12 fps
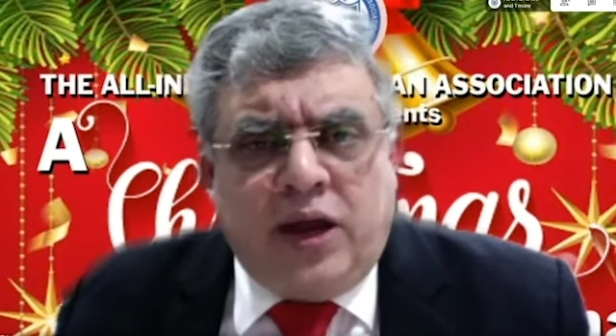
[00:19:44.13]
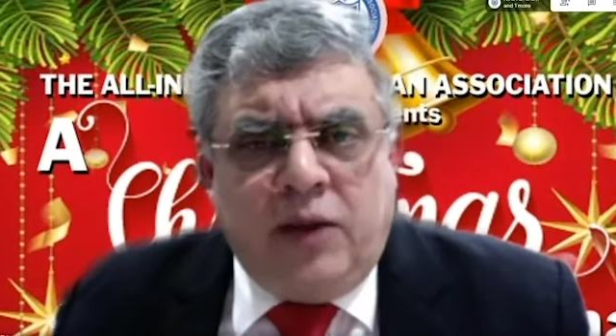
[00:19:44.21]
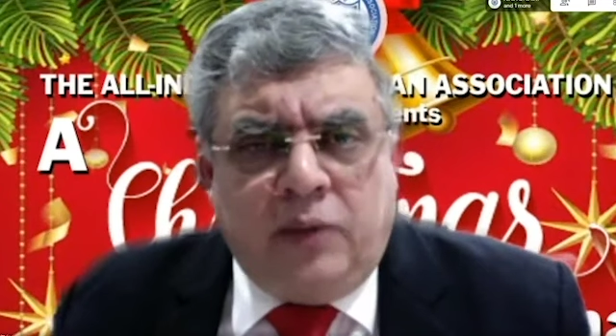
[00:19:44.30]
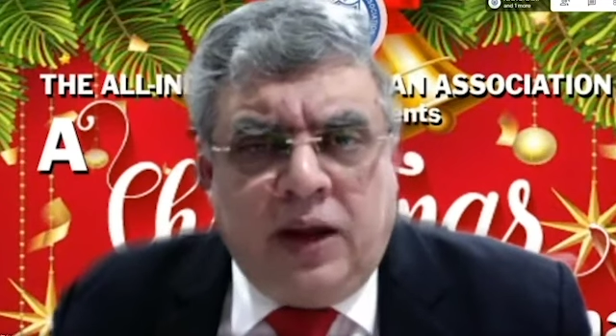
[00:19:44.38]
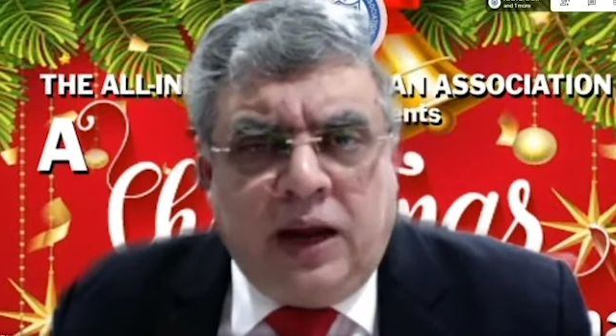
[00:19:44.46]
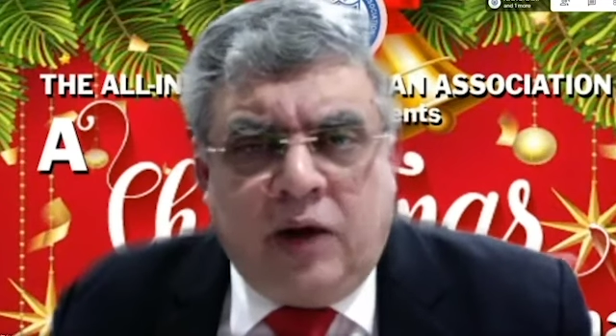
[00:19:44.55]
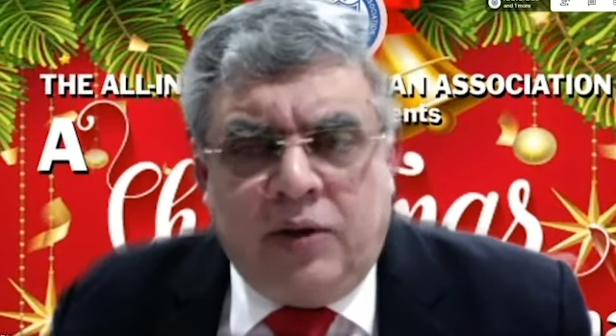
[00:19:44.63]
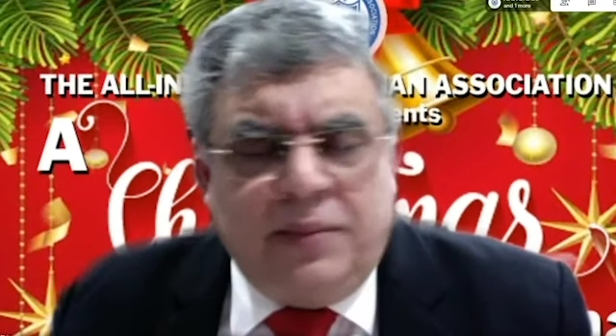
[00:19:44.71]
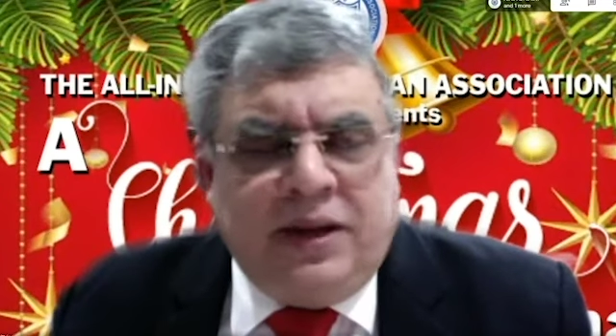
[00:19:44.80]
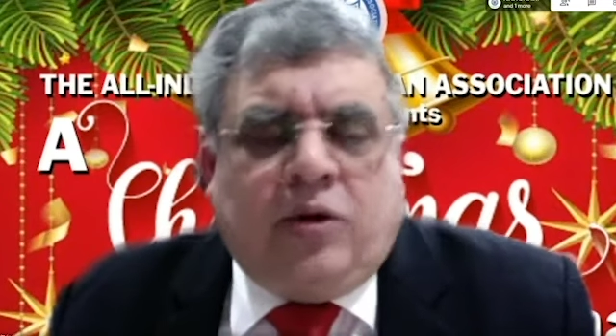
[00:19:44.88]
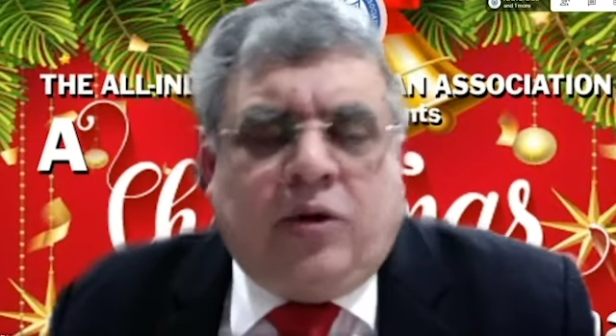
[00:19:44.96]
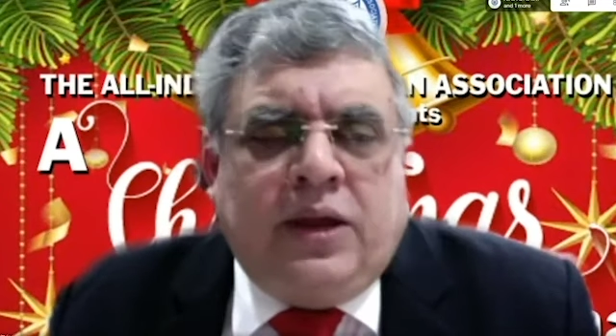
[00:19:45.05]
We allowed him, and
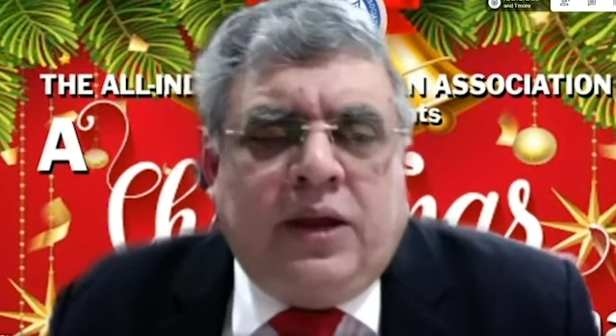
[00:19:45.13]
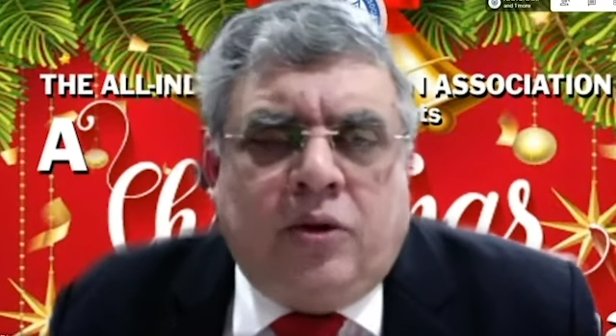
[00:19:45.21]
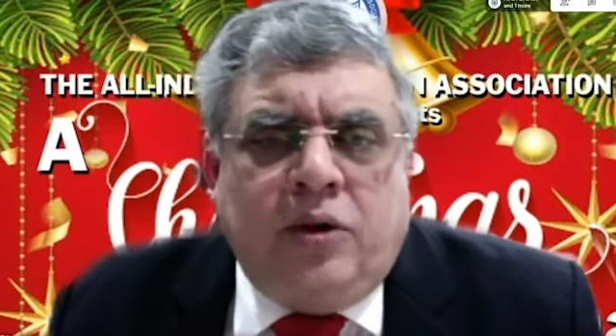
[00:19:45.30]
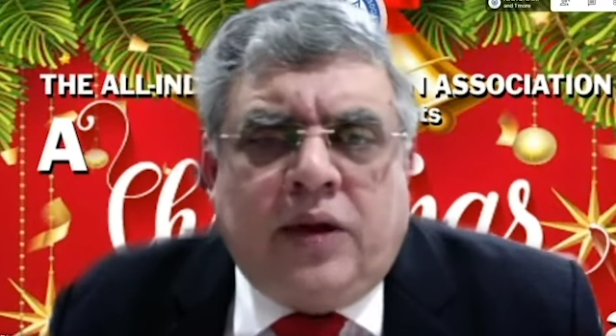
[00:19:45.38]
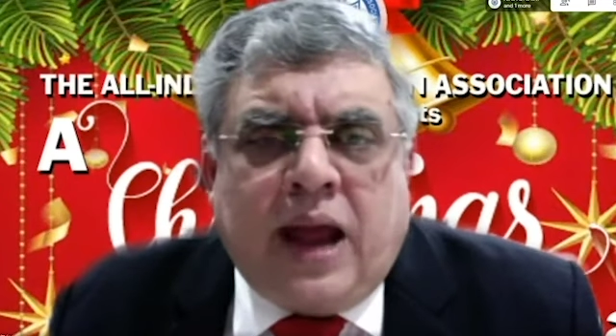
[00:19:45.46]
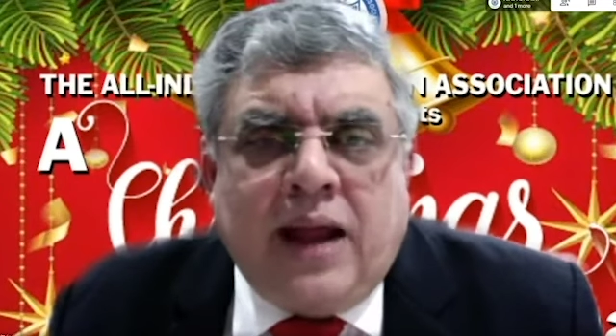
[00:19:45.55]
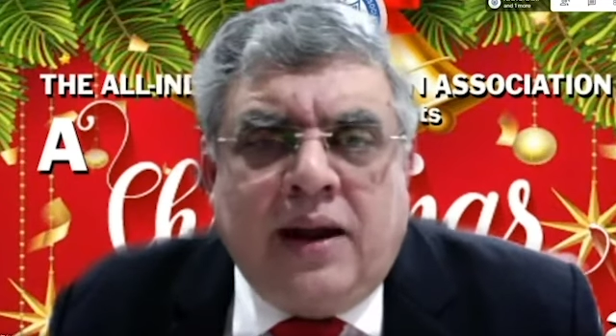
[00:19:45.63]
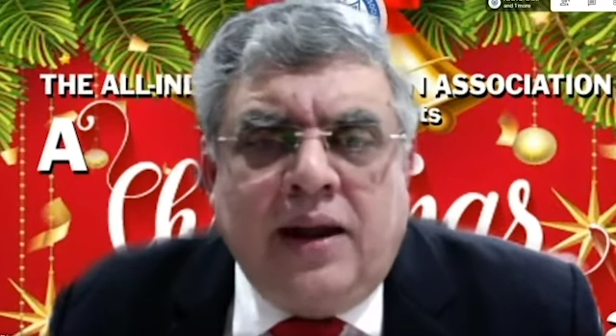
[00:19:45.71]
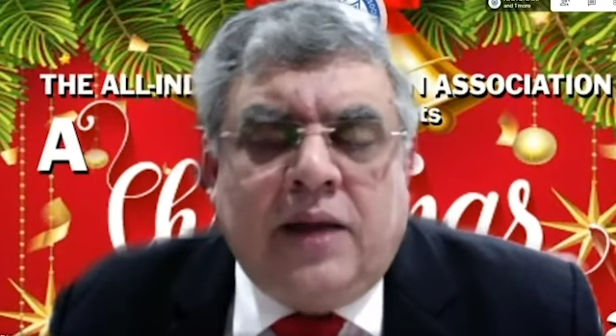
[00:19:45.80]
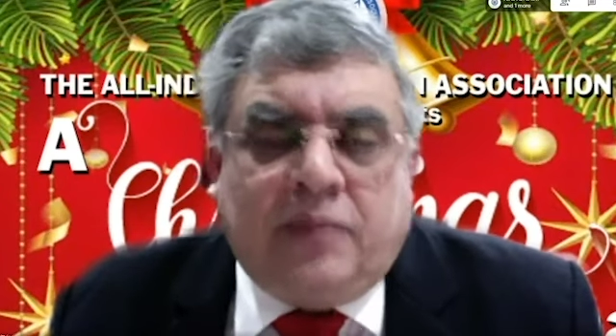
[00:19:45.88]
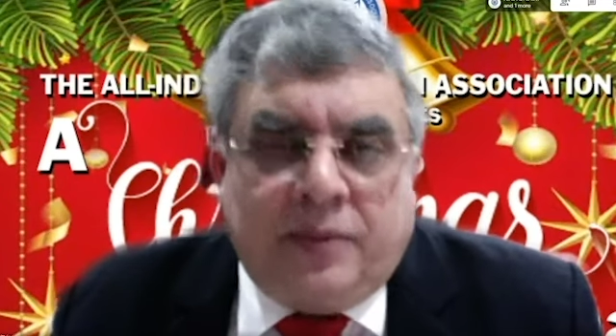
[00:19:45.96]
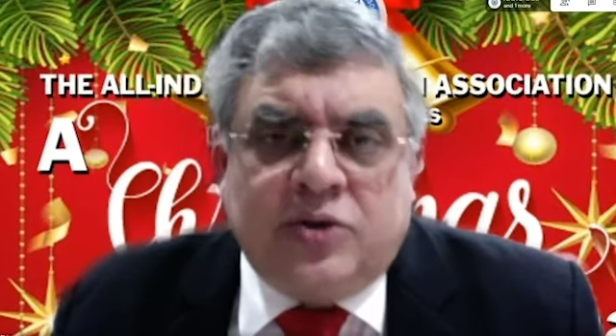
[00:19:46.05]
he couldn't handle it,
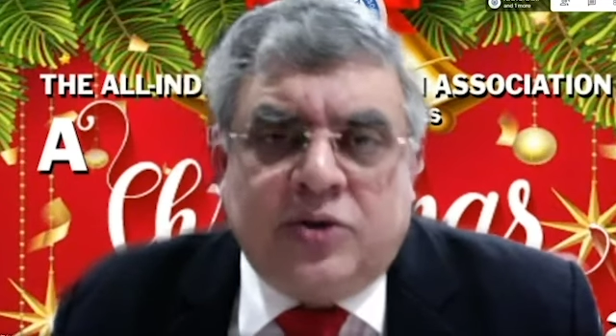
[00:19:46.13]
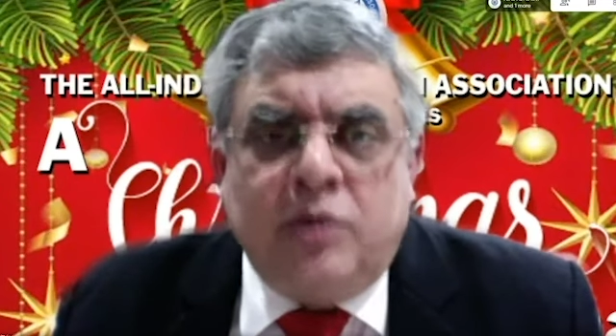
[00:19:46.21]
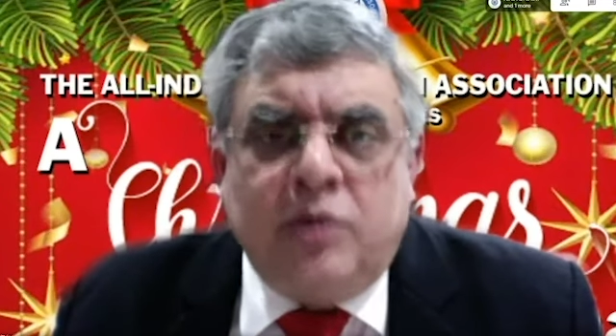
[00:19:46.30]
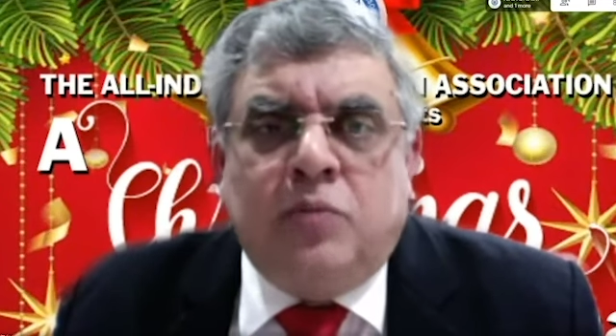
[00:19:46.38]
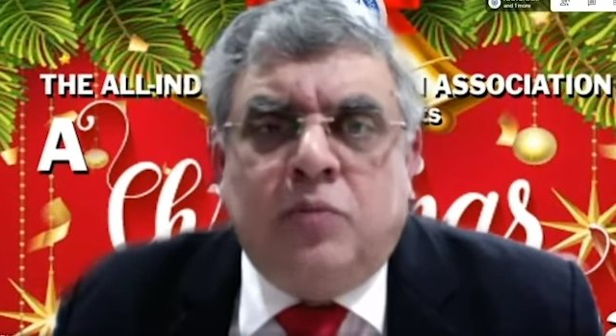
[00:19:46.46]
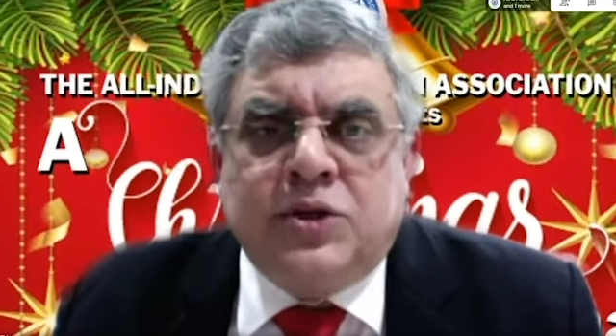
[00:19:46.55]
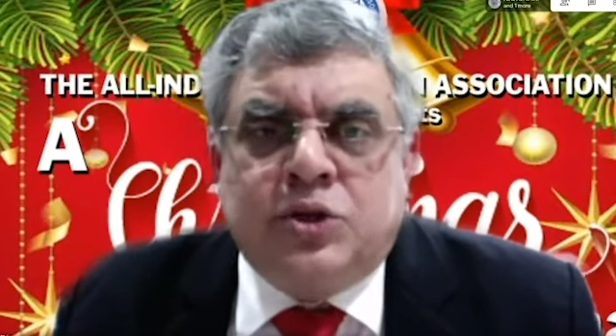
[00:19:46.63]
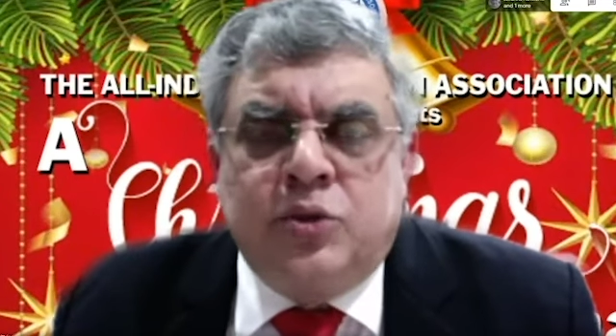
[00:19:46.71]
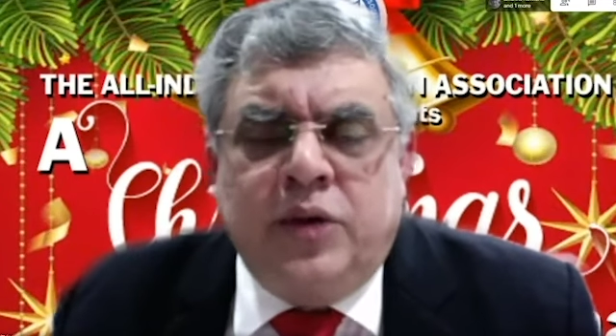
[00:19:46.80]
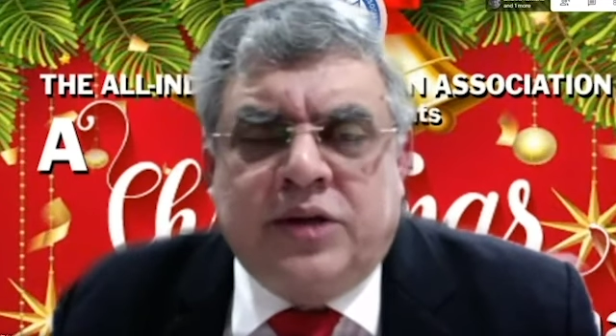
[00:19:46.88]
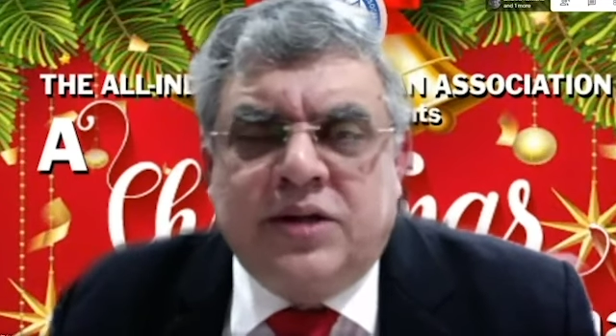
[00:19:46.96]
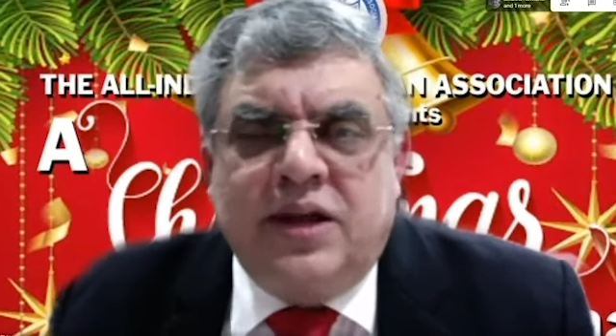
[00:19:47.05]
but we told him, you must do it.